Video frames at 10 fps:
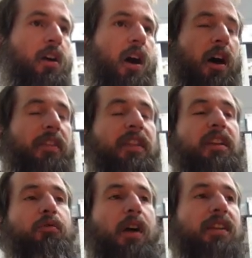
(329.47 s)
Then
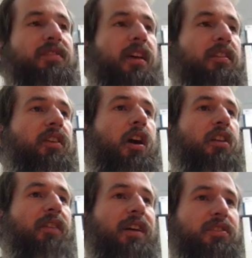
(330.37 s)
he writes that
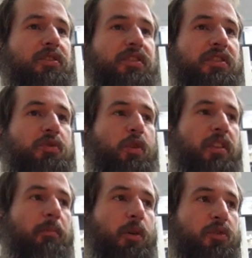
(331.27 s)
cardiovascular disease is one of
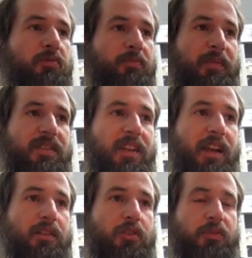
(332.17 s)
the most
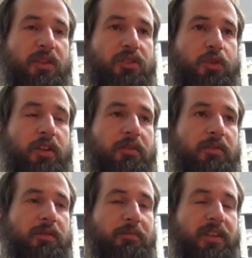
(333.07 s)
misdiagnosed and mistreated
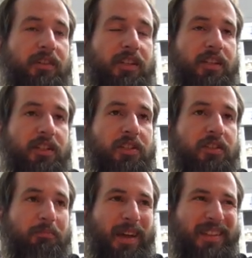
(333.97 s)

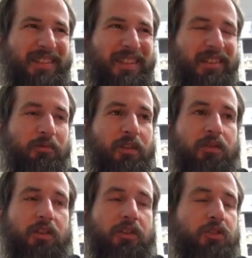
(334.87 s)
conditions in medicine. We've
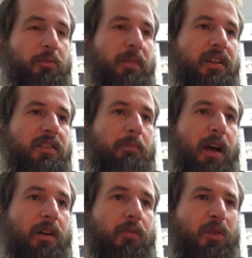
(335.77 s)
learned a tremendous
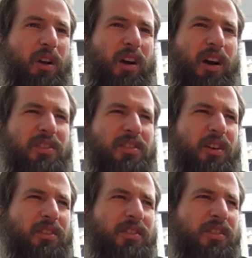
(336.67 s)
amount of what causes
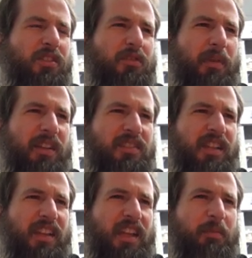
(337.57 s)
heart disease over the past
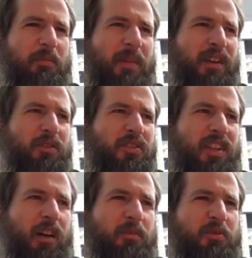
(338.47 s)
decade, but the medical
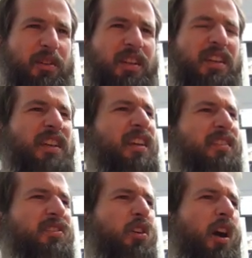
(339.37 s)
establishment is
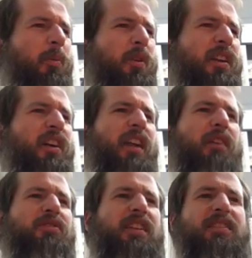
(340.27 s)
still operating on outdated